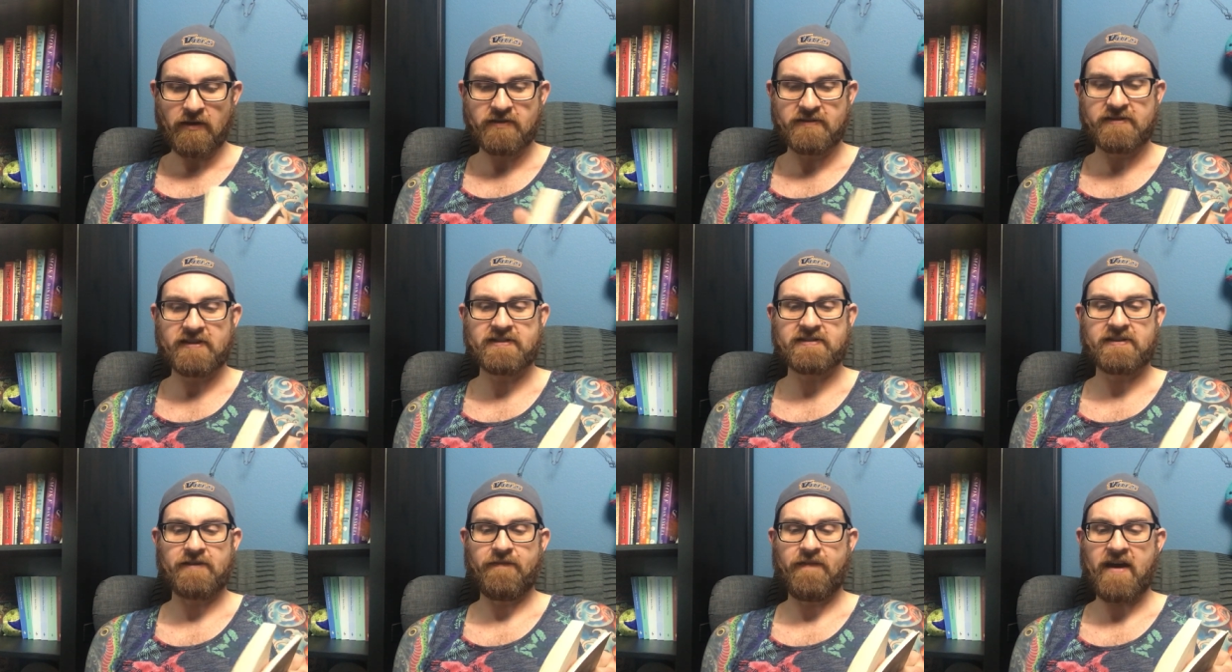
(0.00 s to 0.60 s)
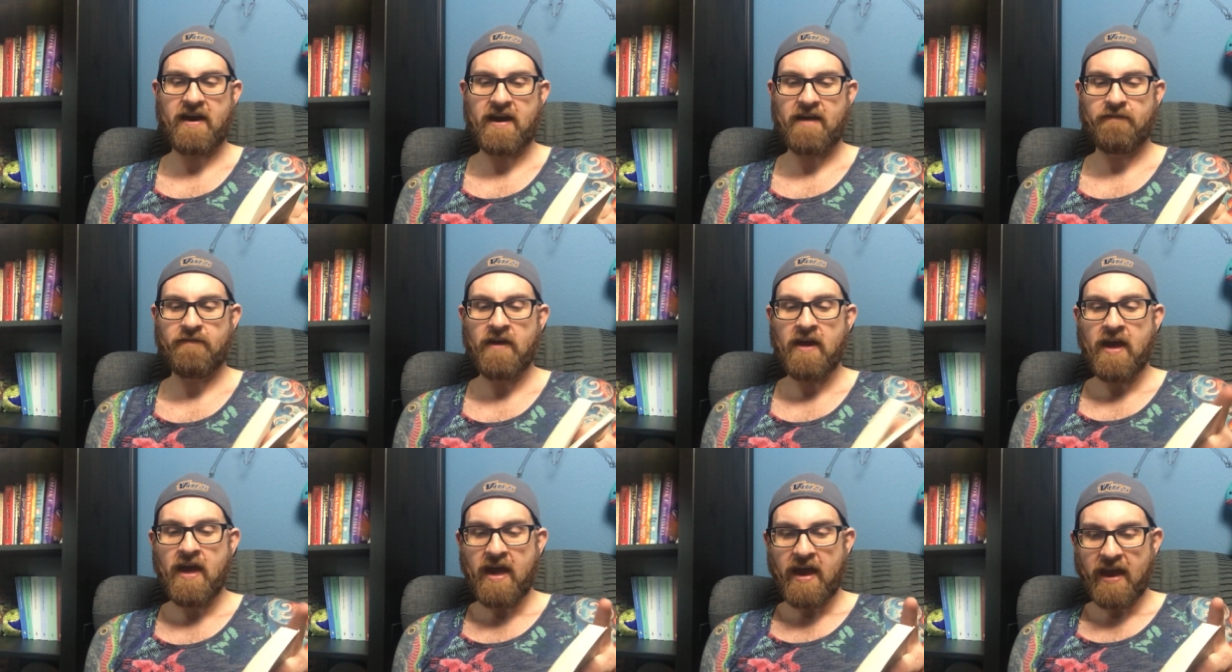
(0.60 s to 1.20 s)
65,
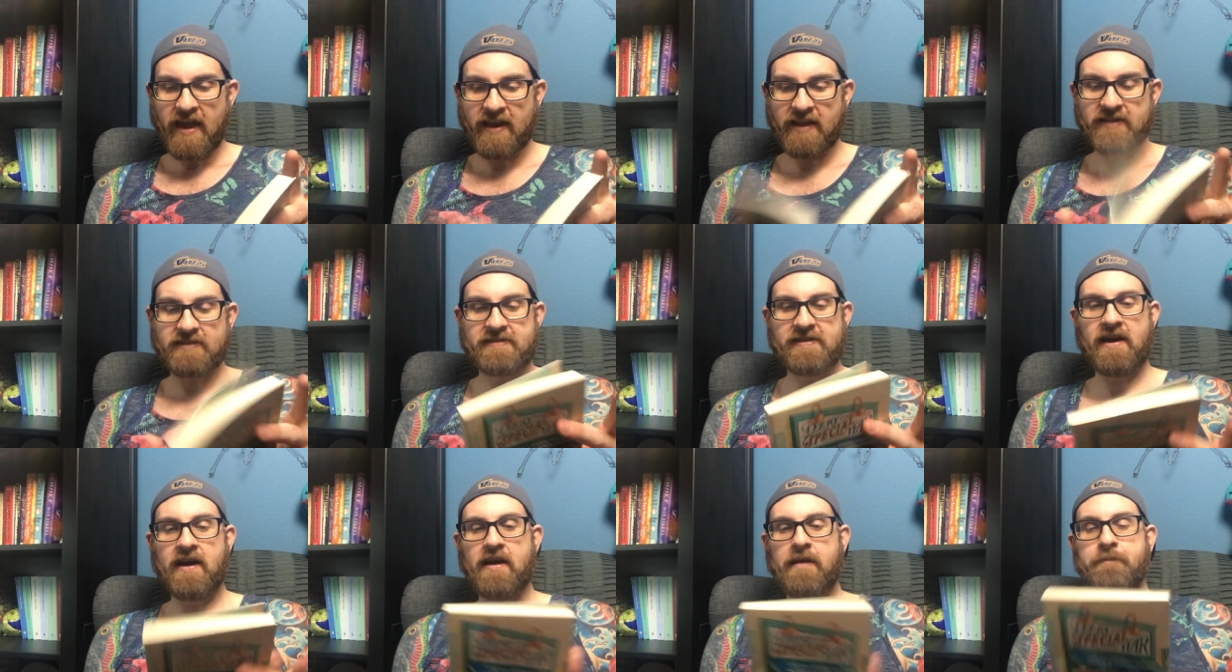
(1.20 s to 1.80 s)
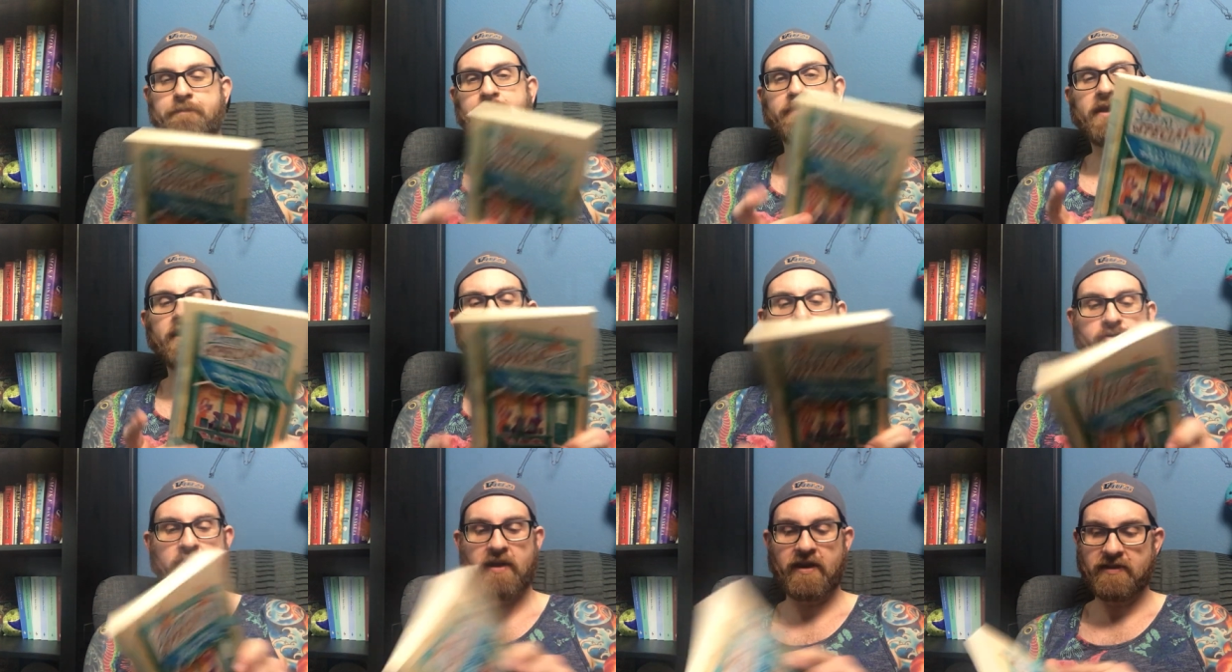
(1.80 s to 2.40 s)
and it's
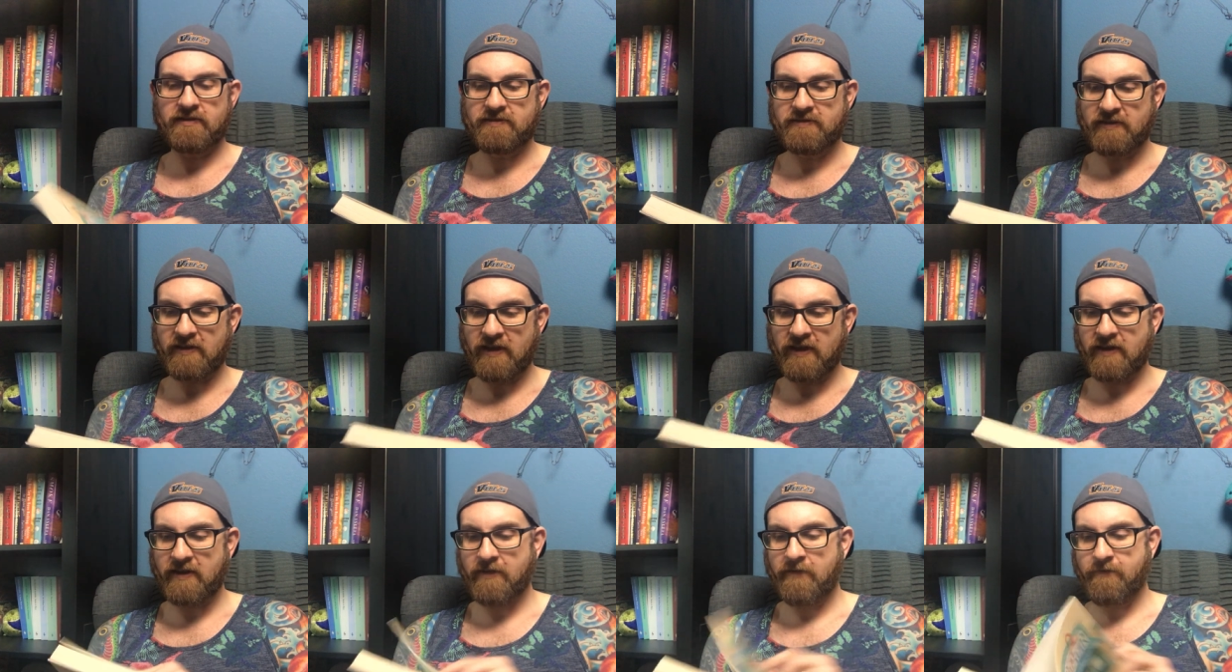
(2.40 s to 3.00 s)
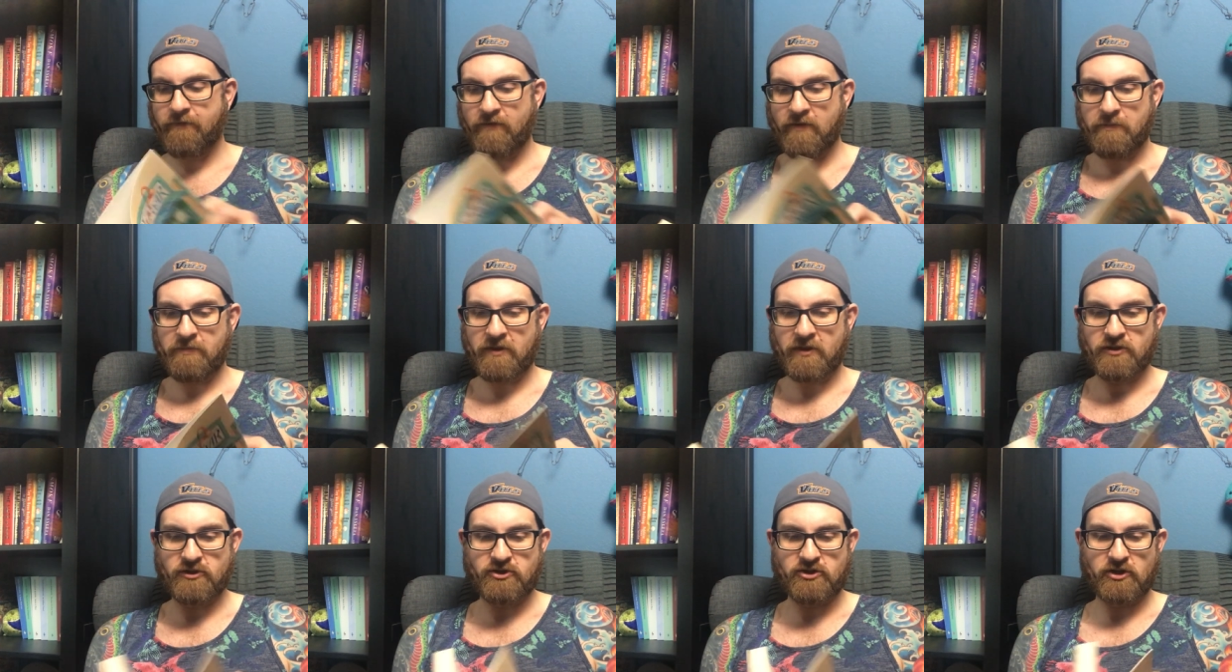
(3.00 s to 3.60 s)
translated from
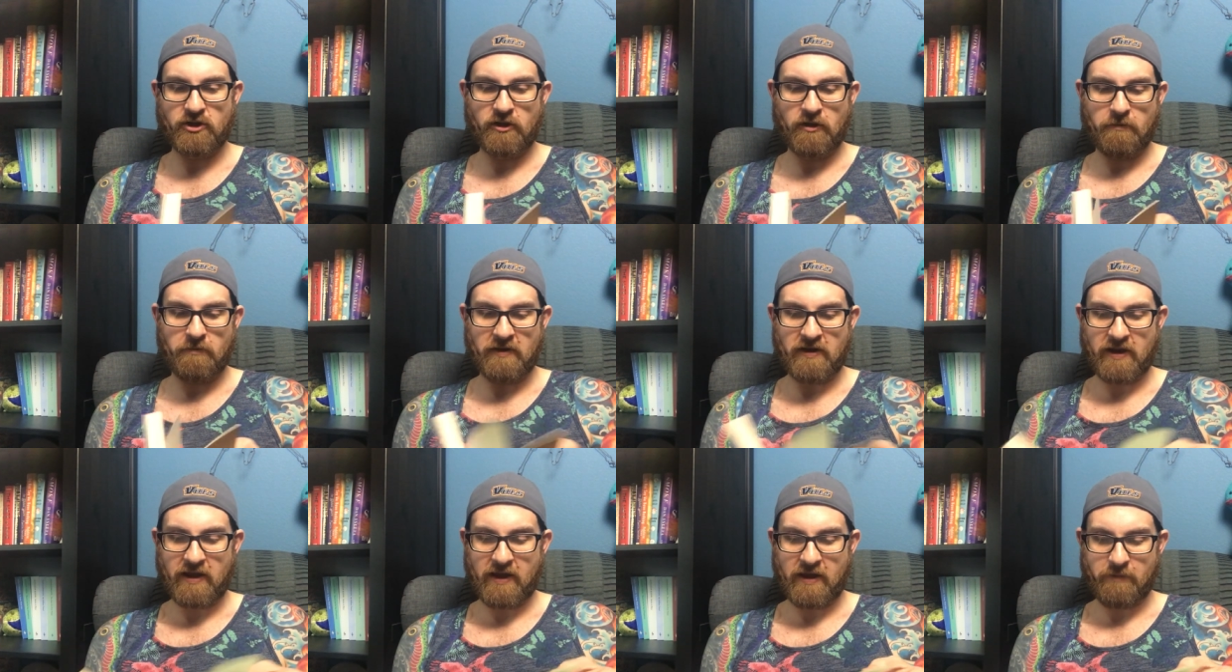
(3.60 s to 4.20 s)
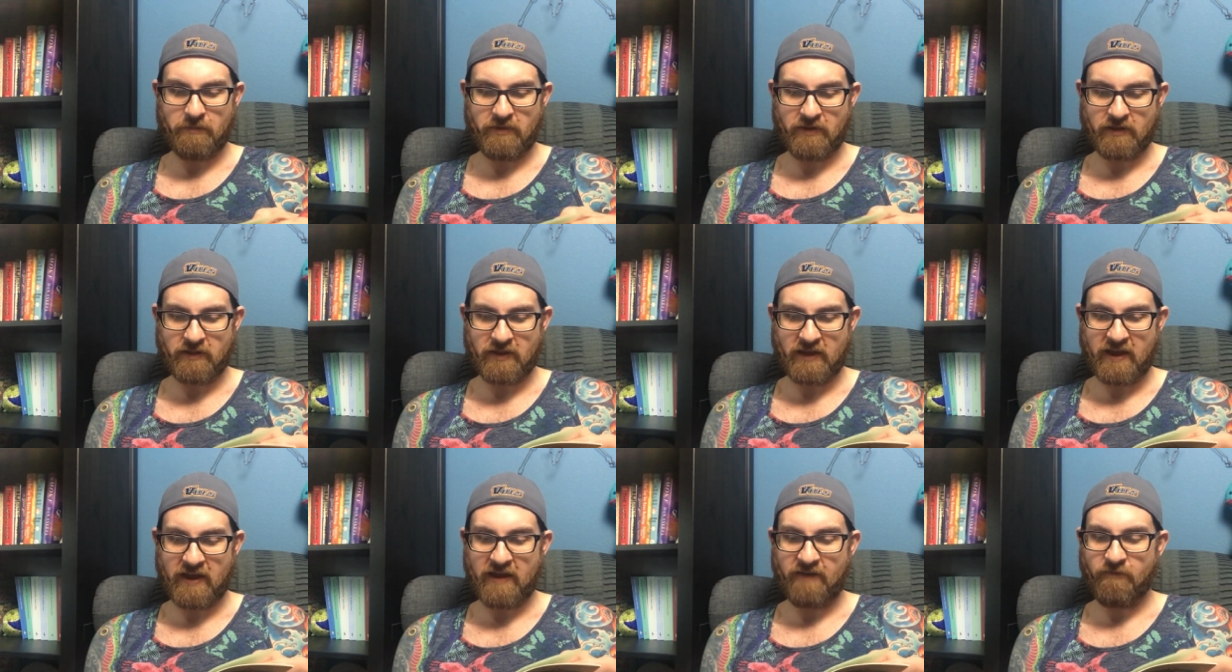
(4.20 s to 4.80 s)
the German, I
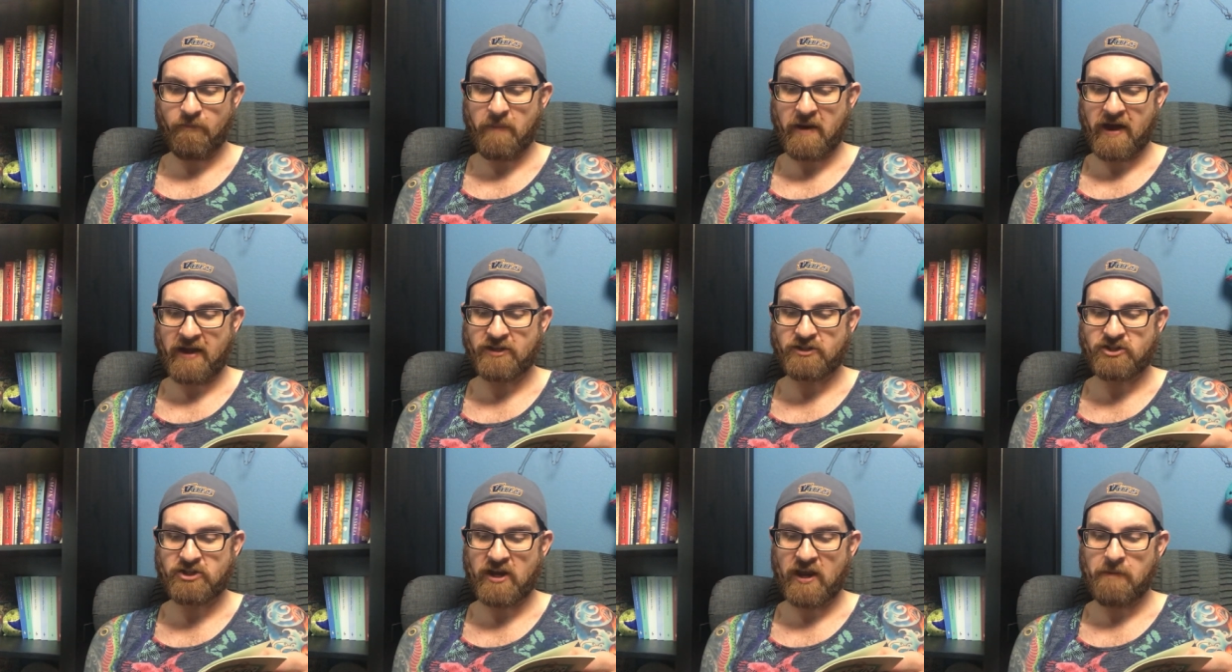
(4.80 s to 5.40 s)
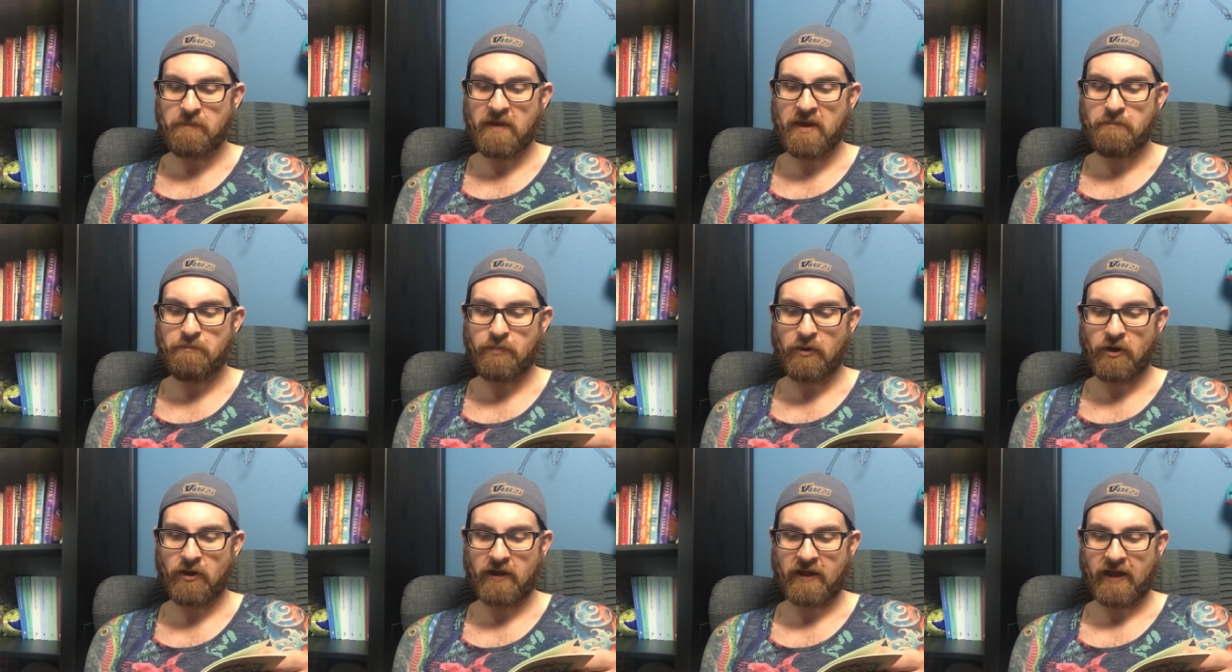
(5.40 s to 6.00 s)
believe, by Jamie
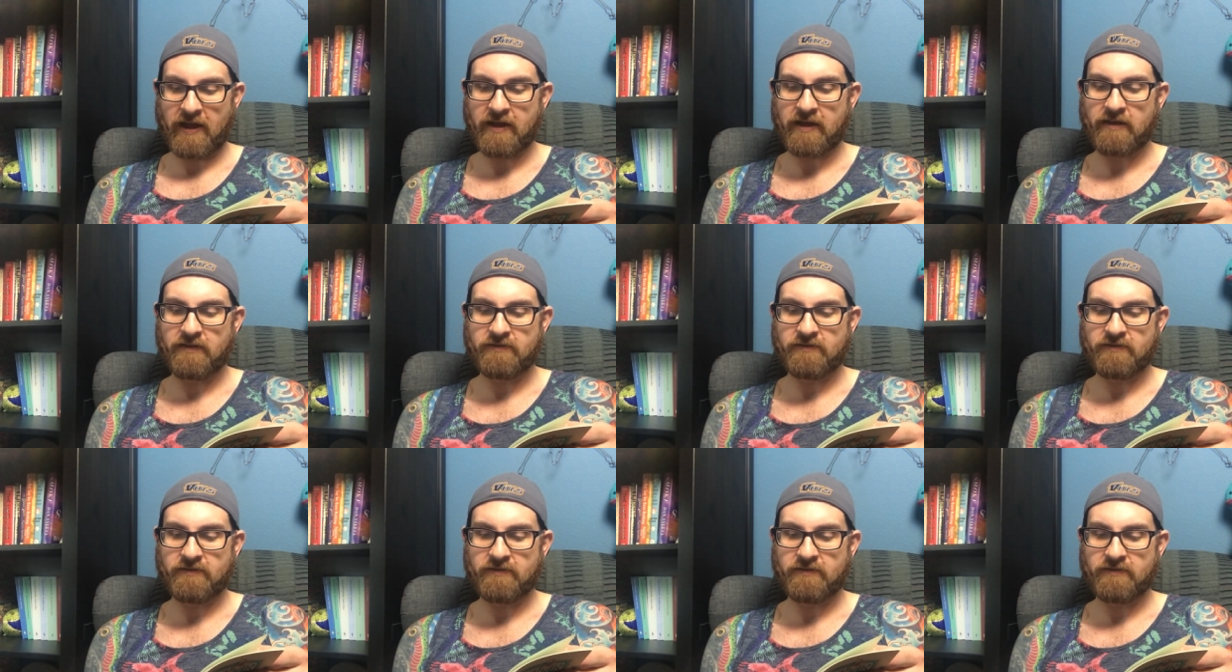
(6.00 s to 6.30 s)
Bullock.